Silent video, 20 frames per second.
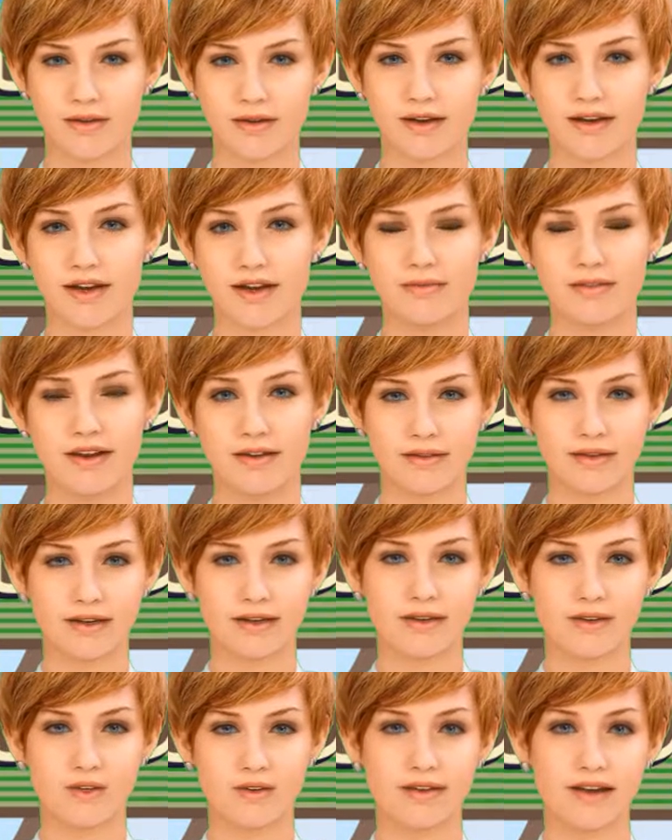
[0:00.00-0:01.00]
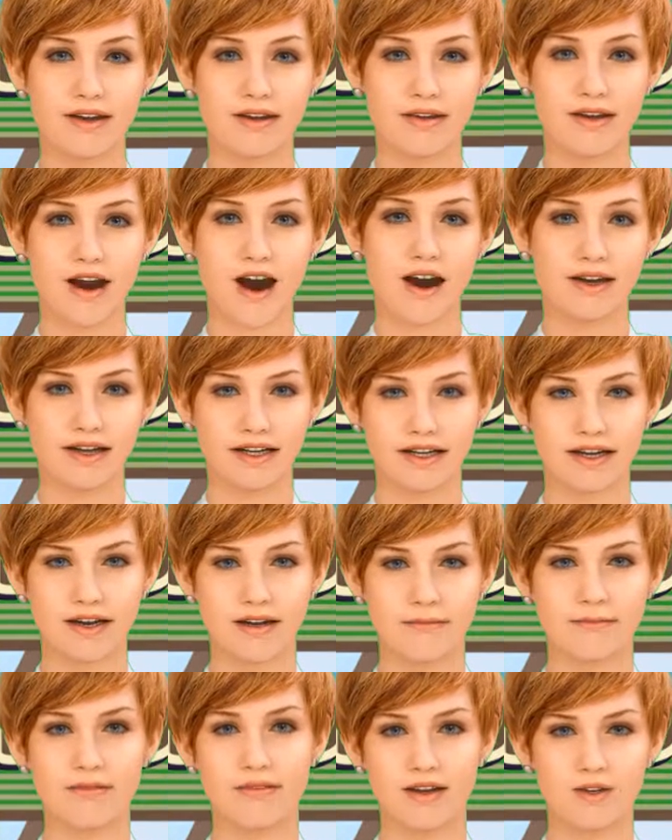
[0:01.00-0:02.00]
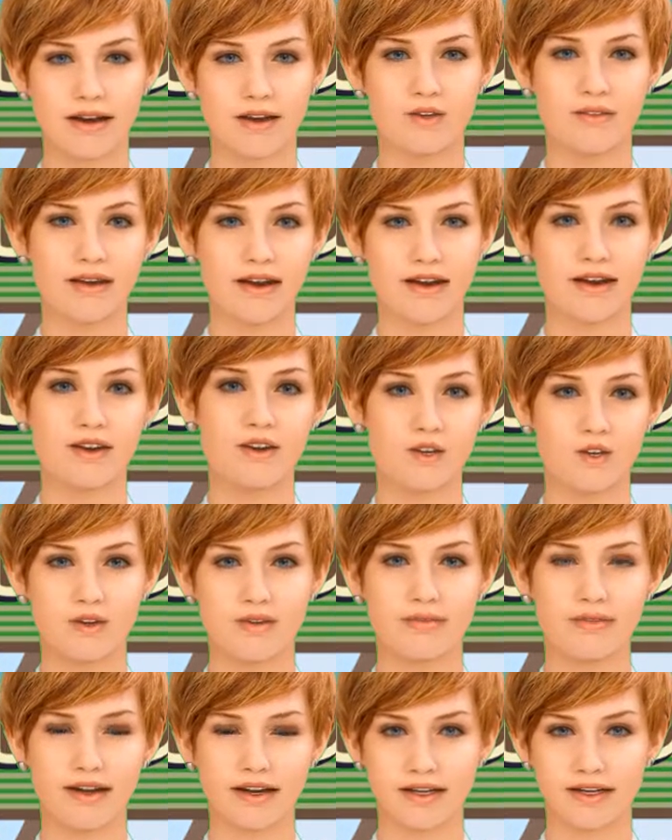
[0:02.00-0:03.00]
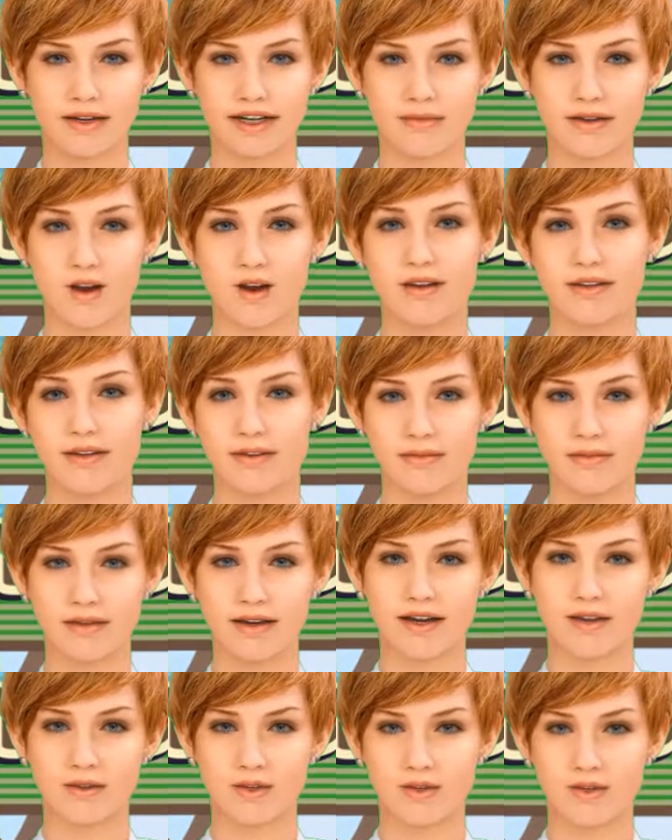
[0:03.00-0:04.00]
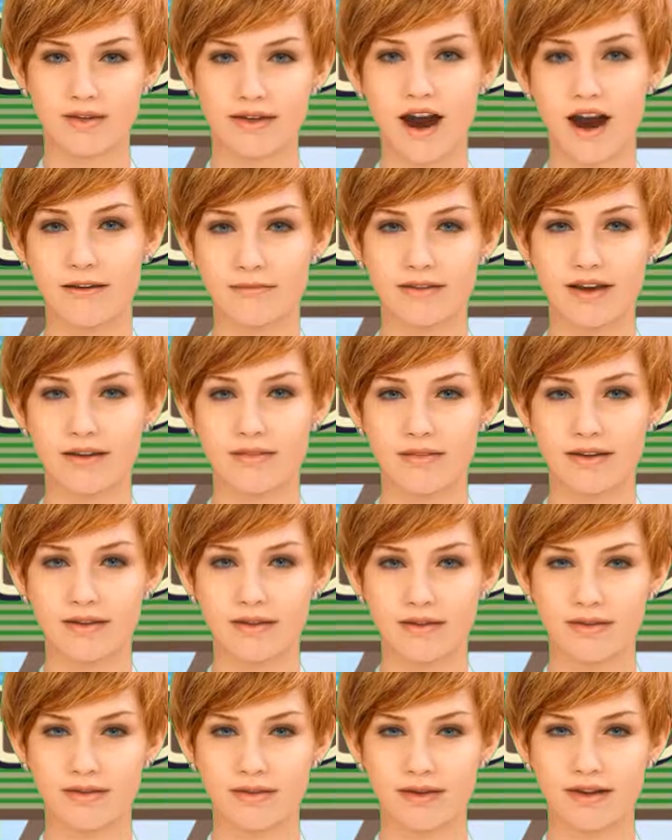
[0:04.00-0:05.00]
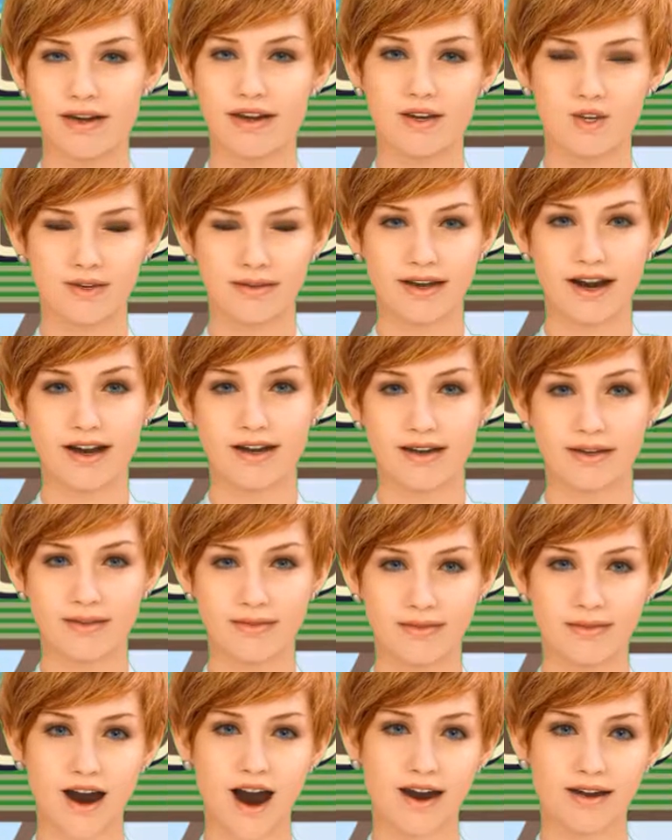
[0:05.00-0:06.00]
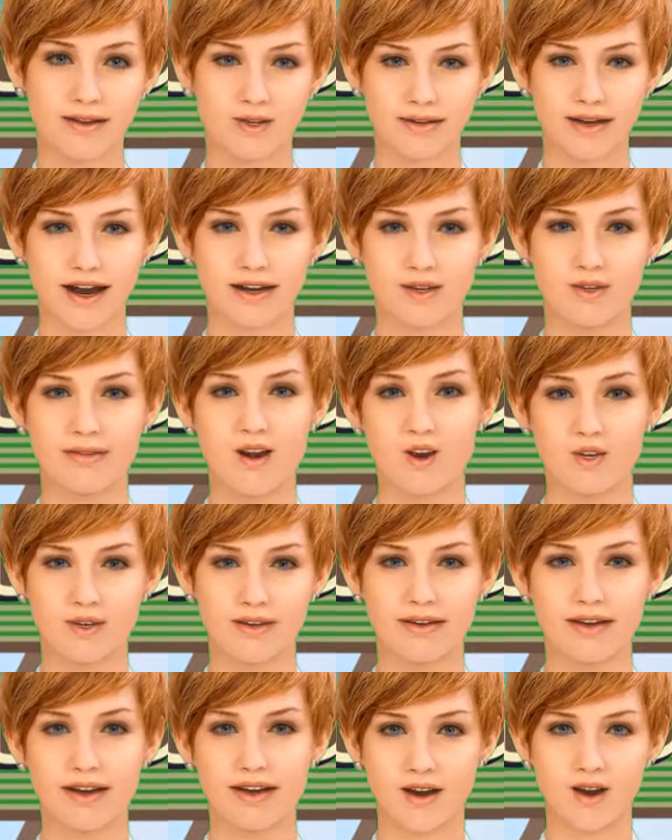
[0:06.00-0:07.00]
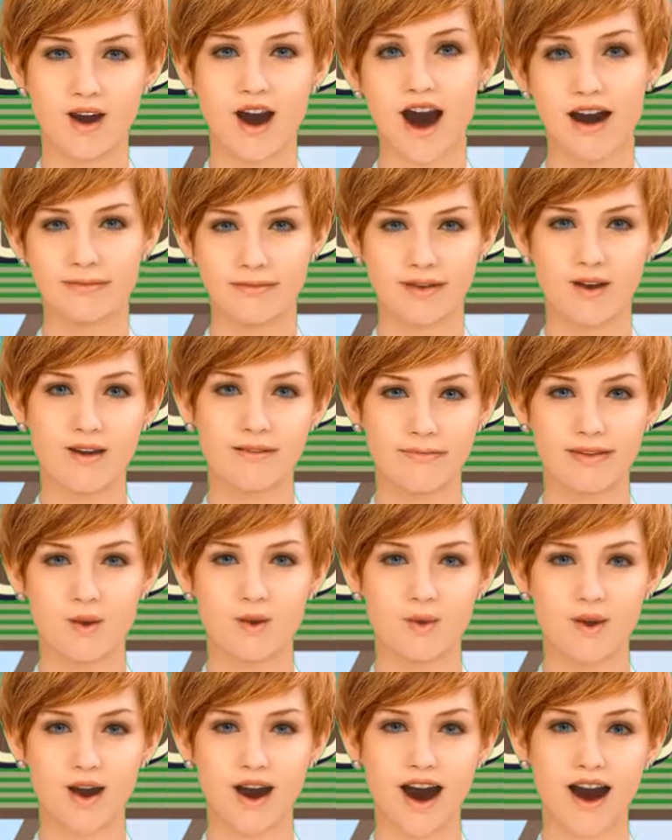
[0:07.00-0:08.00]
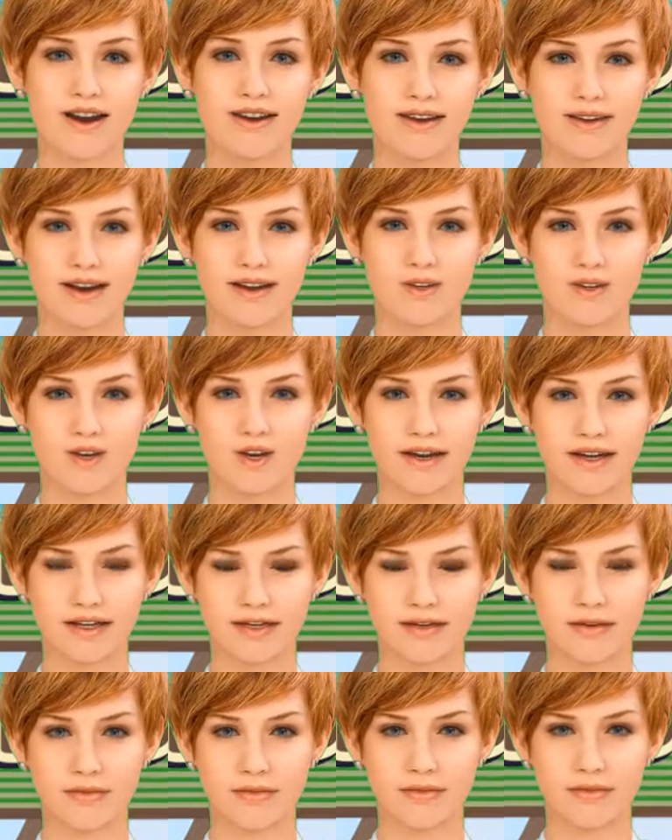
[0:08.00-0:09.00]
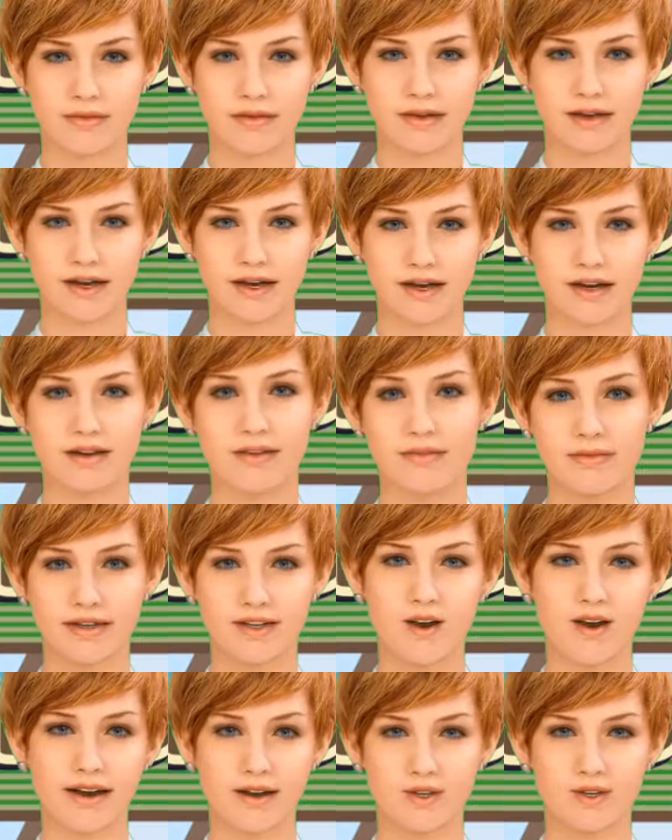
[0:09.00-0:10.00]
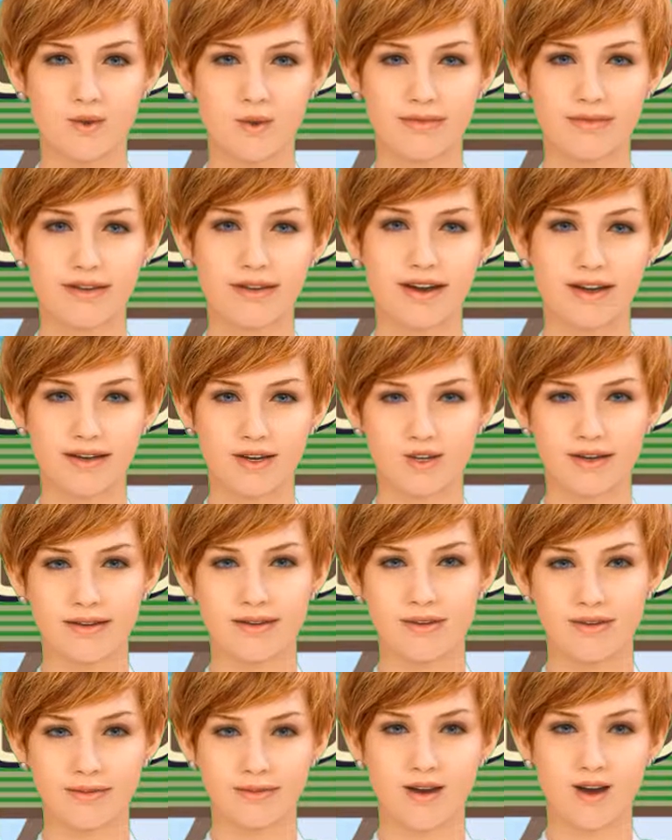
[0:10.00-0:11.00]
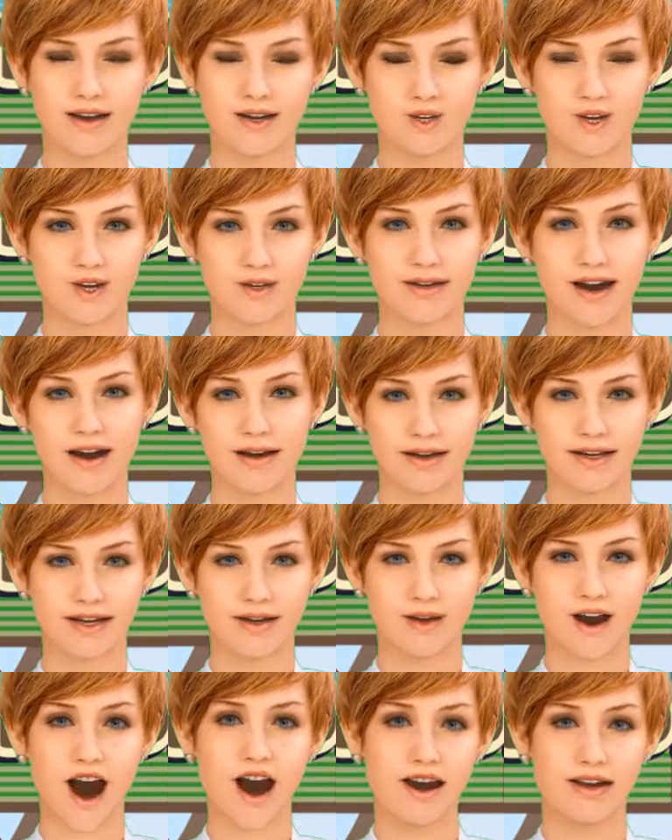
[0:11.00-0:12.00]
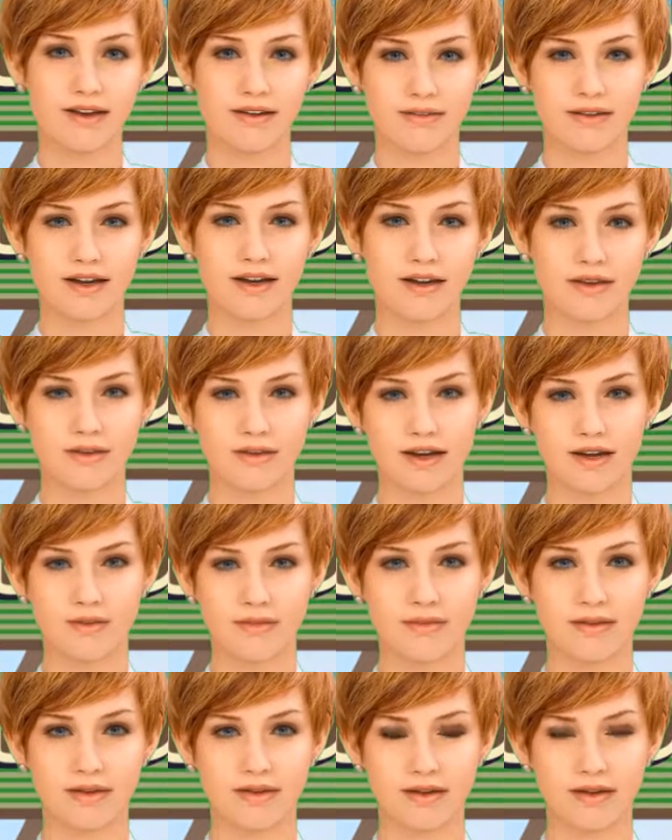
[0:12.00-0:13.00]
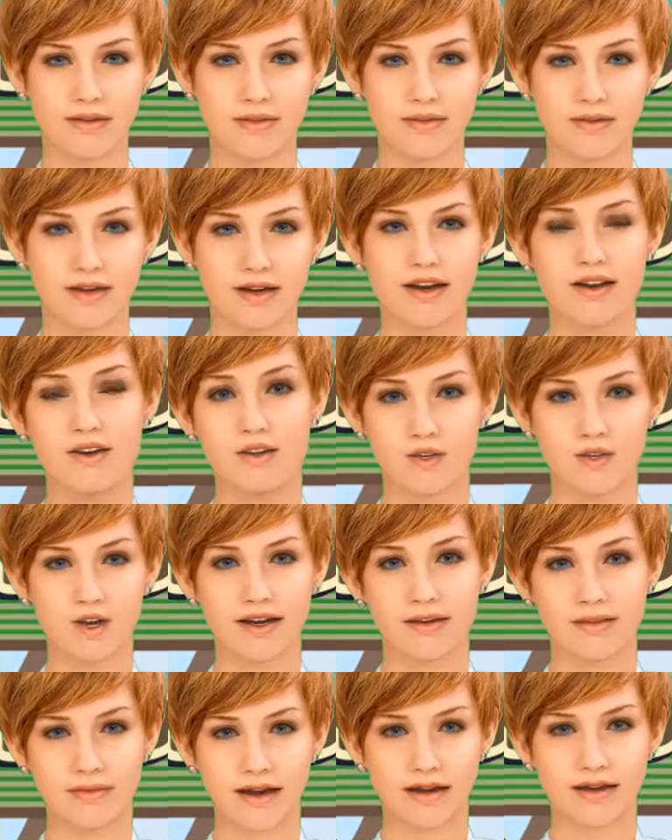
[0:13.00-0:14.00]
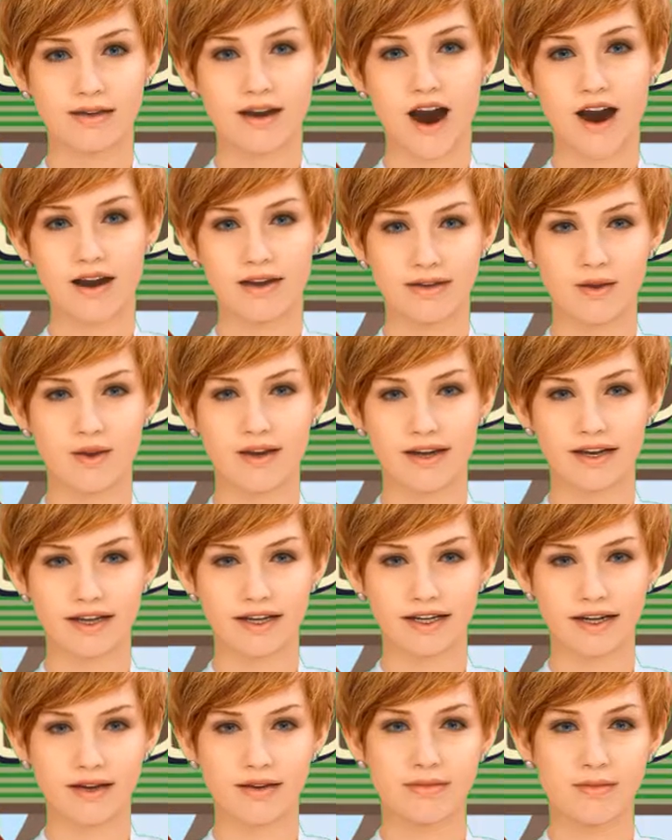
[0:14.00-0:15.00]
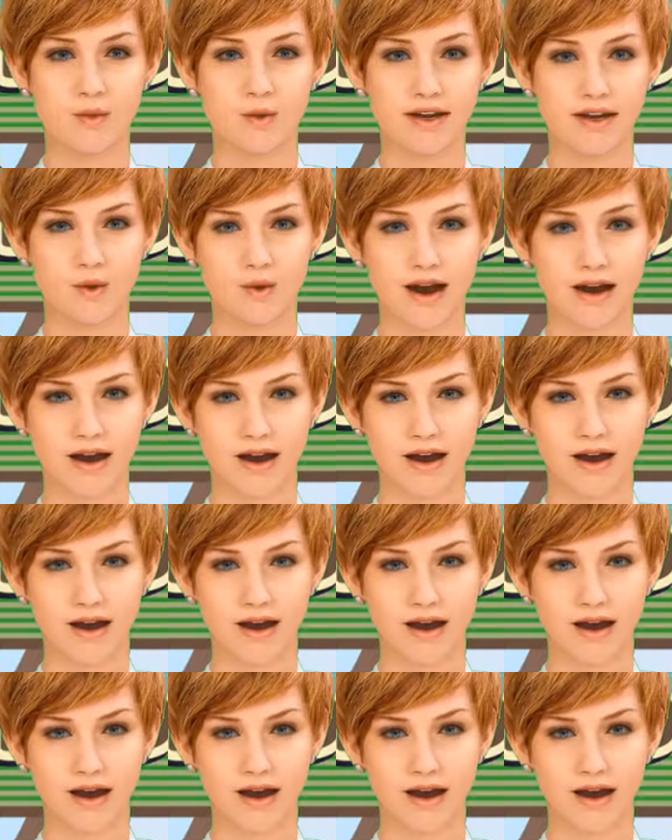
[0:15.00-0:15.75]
We have taken the most significant notions to learn how to program, which can be found in virtually all program languages. A function makes it possible to better think the code, making it more understandable.